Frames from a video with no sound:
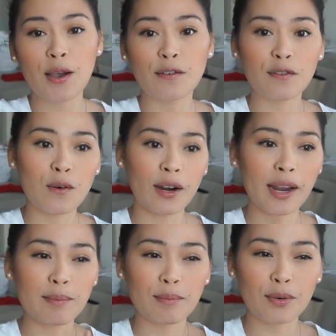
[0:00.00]
for
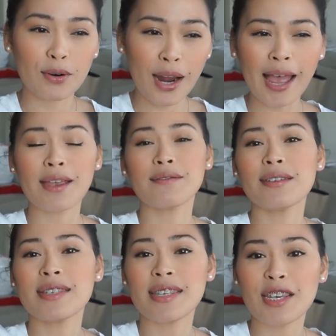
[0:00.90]
a
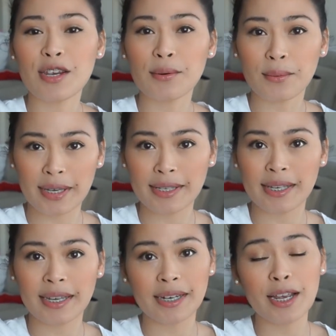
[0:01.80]
privacy
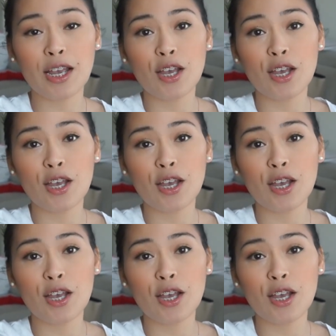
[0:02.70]
reason.